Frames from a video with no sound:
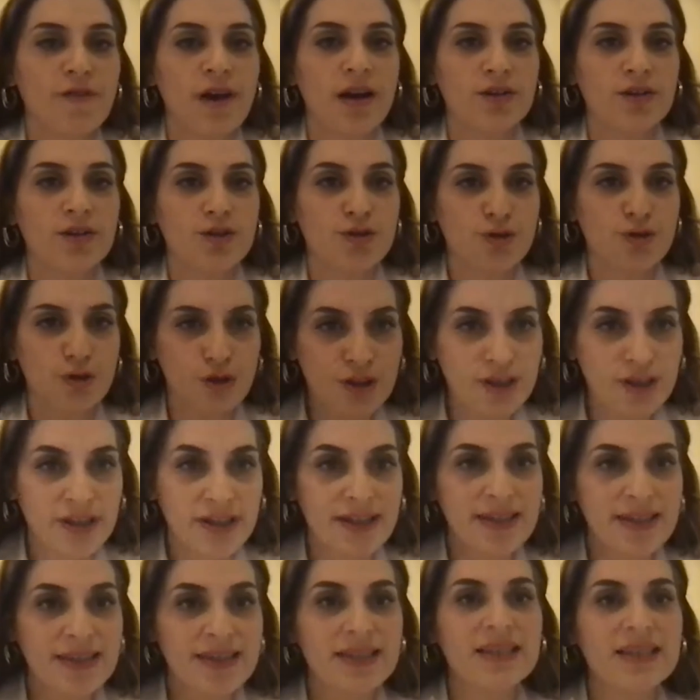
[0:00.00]
our
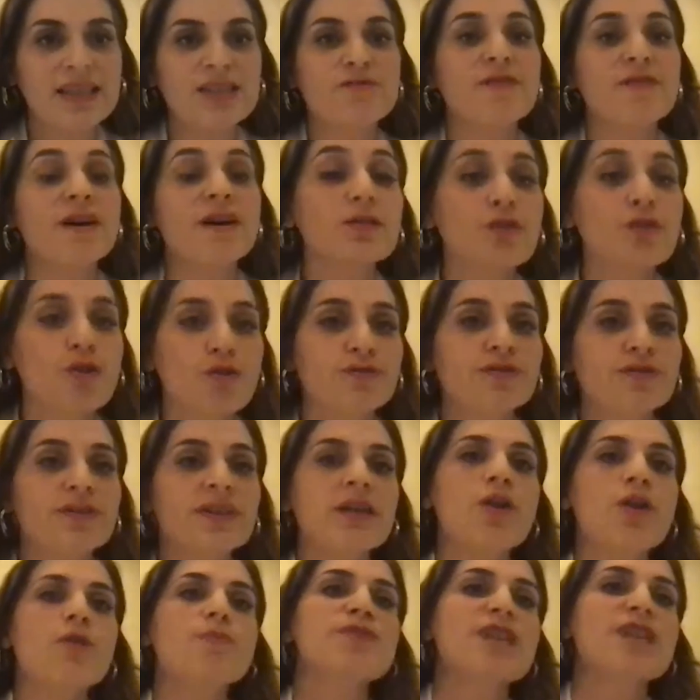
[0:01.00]
students is one of
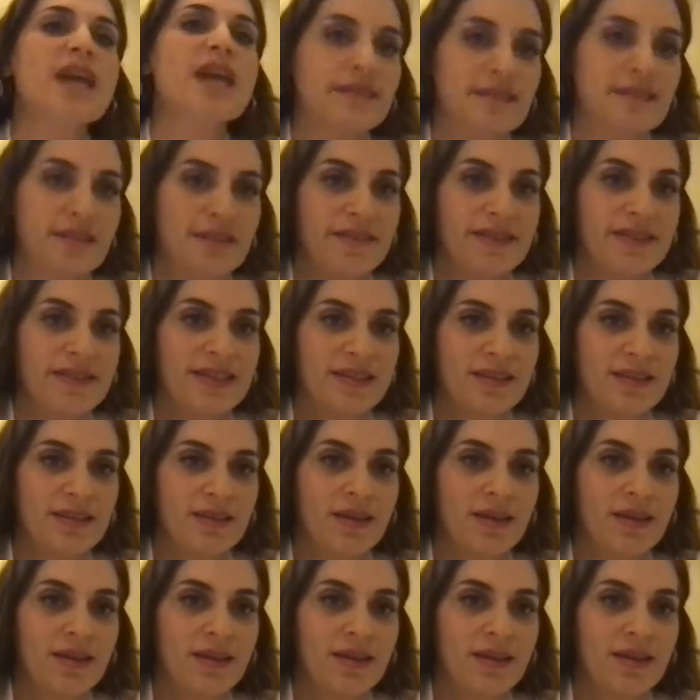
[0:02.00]
the objectives,